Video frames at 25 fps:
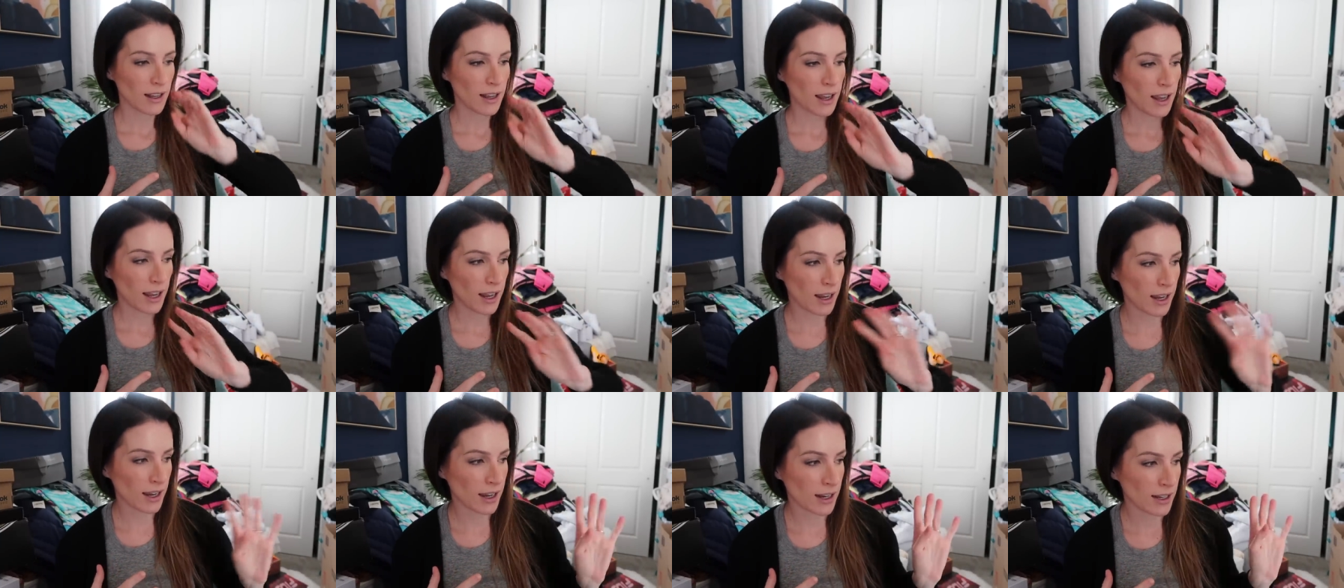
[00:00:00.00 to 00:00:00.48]

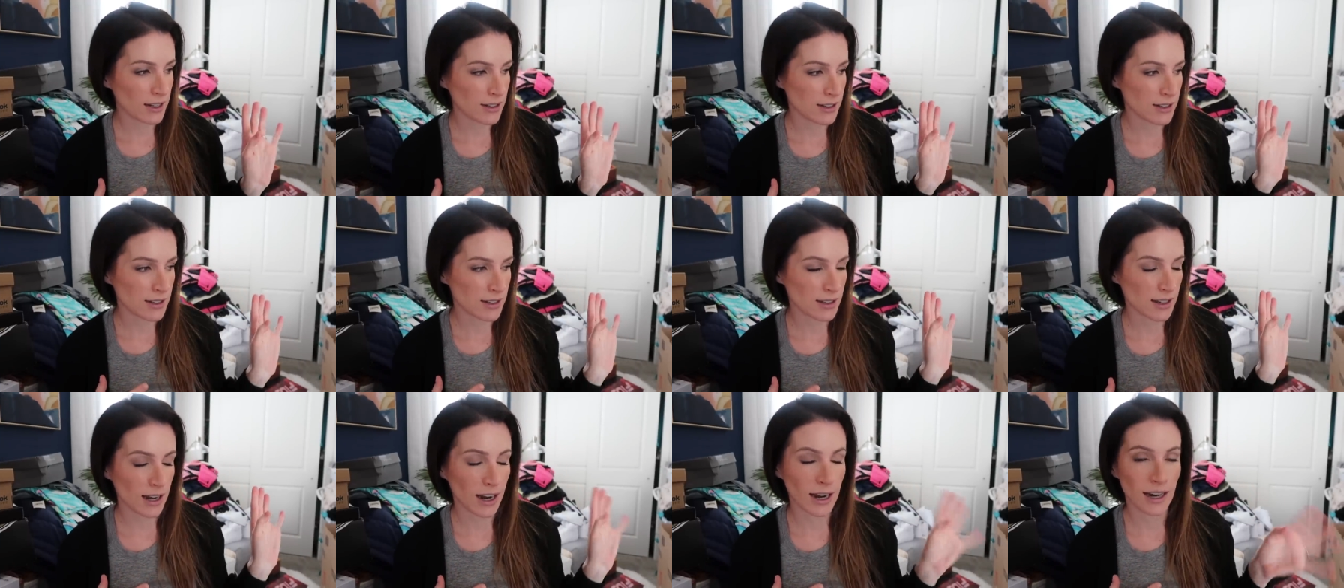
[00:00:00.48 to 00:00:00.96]

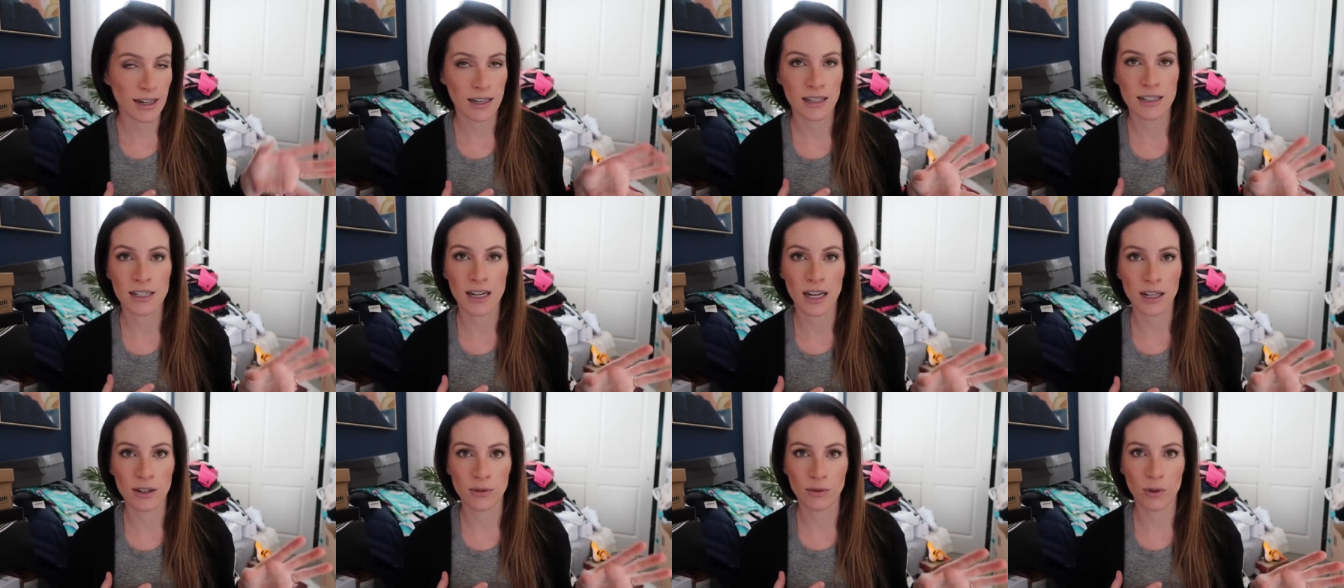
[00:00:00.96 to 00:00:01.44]
and I had a
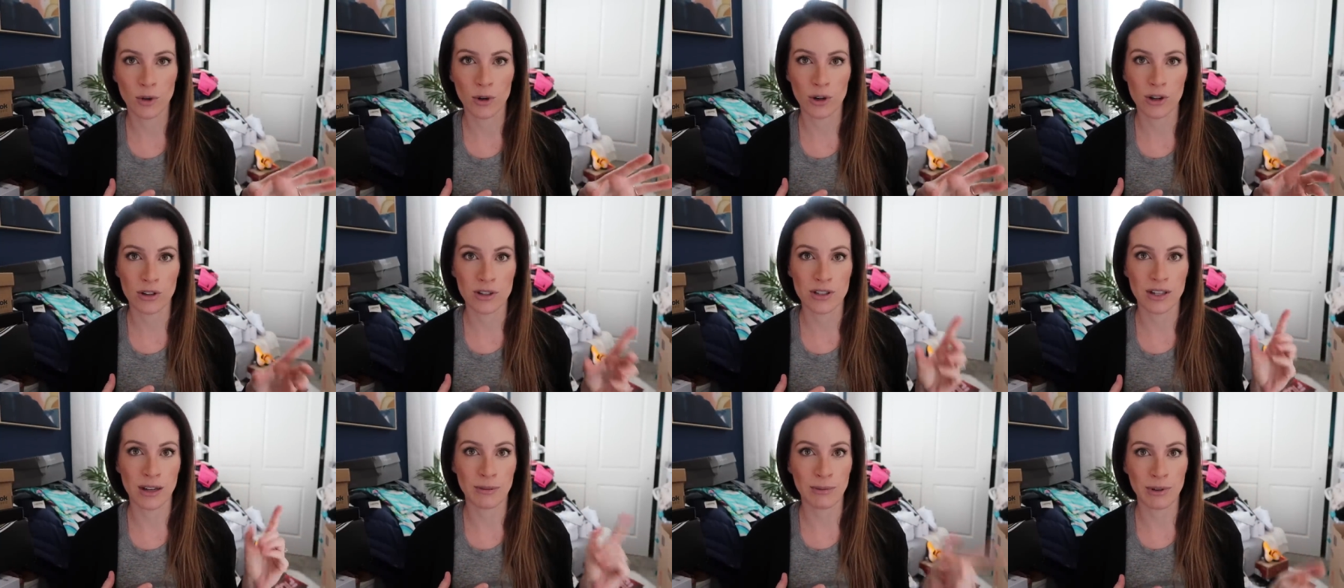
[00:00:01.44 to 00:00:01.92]
ton of
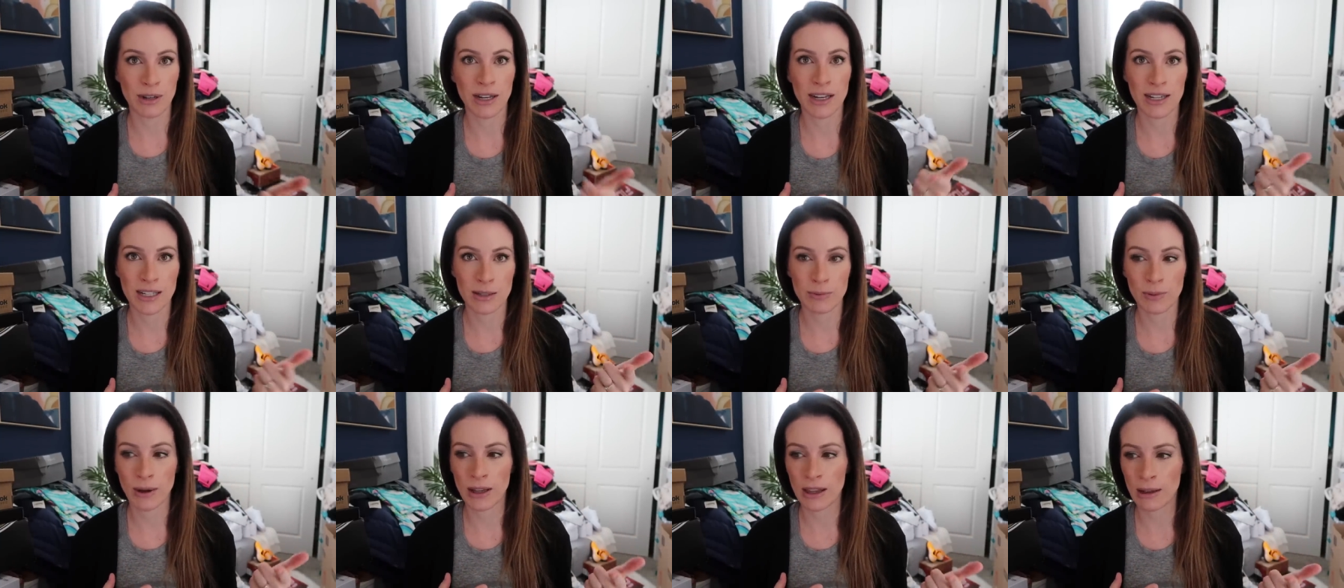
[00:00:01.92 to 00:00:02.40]
orders and I'm gonna
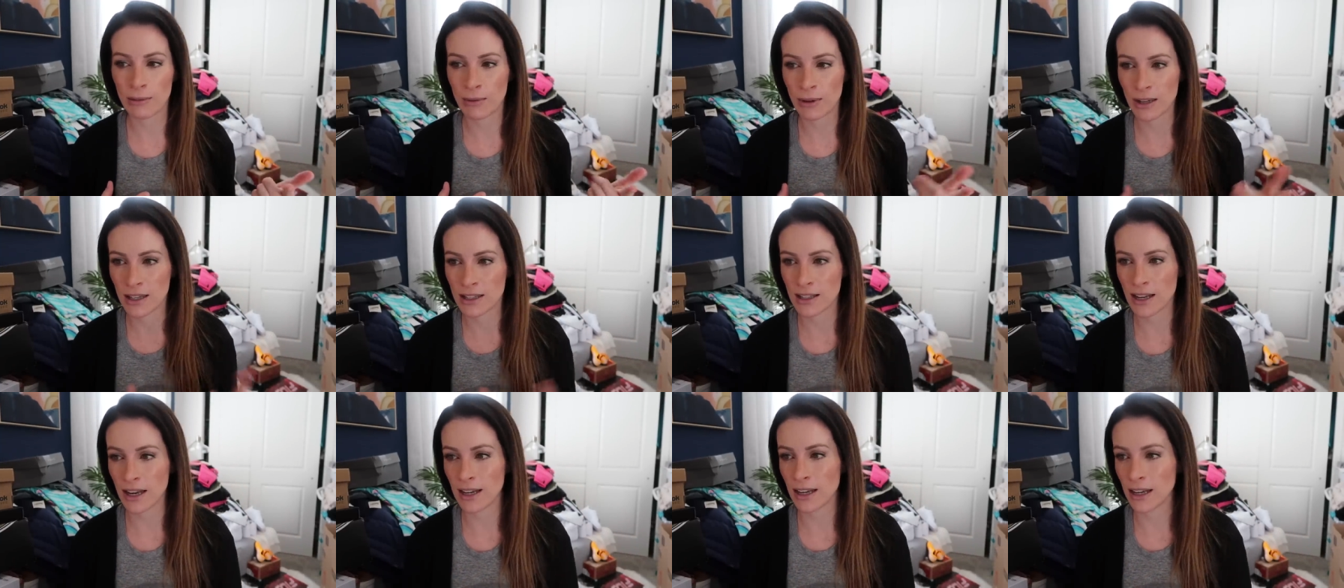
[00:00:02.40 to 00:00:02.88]
explain them in
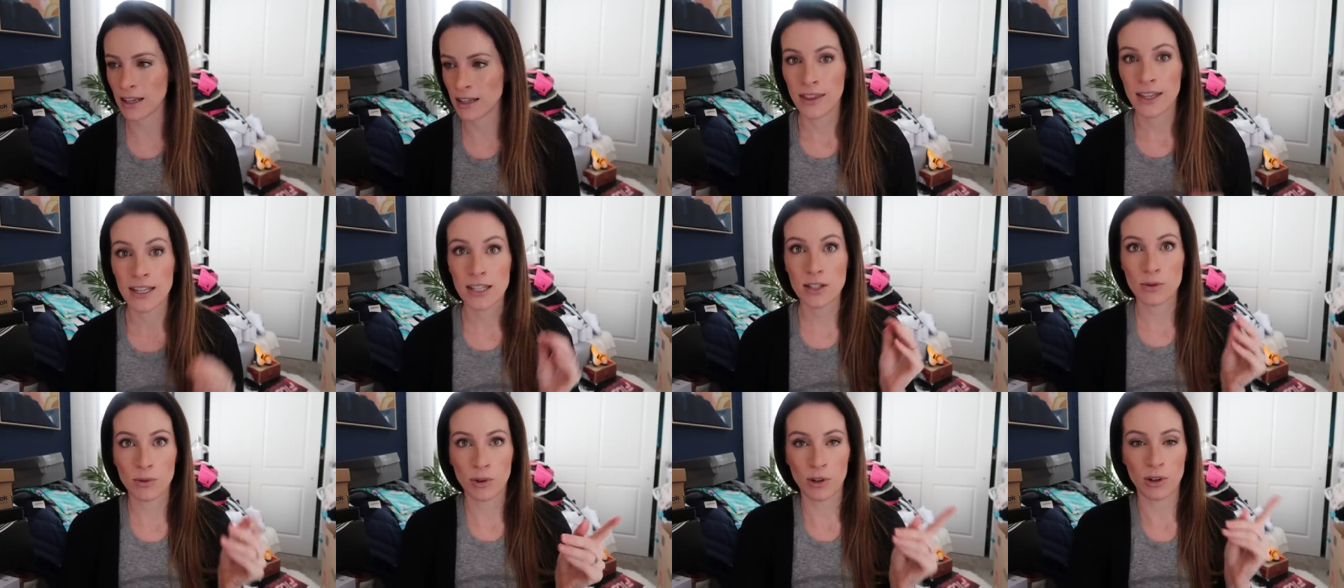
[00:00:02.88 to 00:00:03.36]
a second.
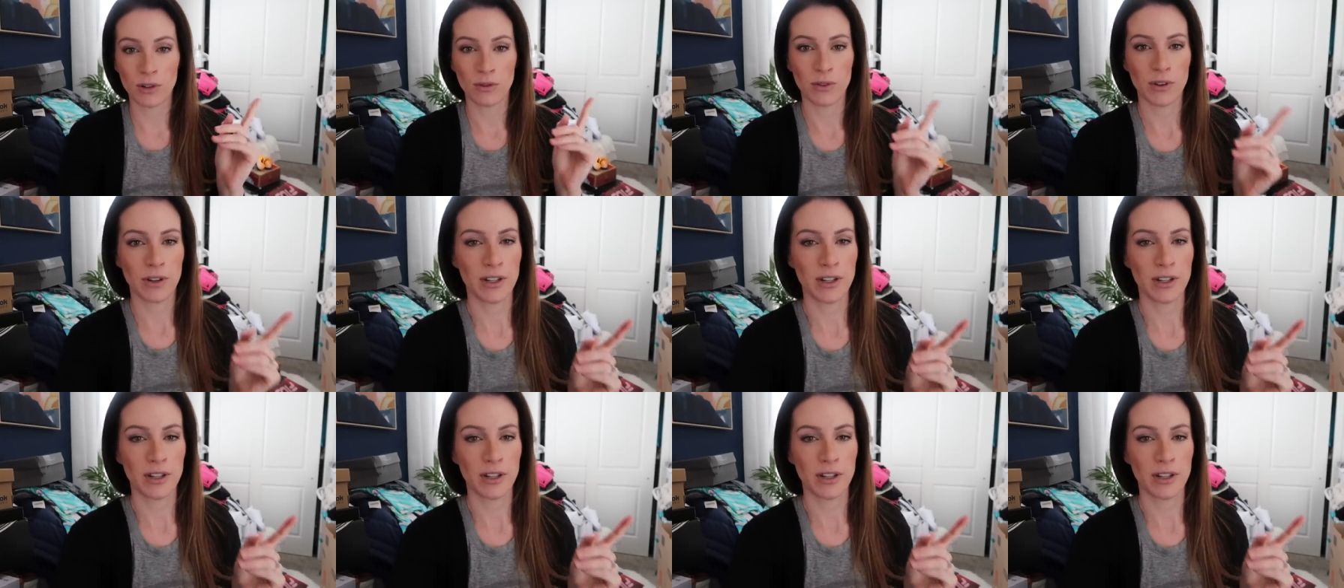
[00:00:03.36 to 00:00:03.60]
This one over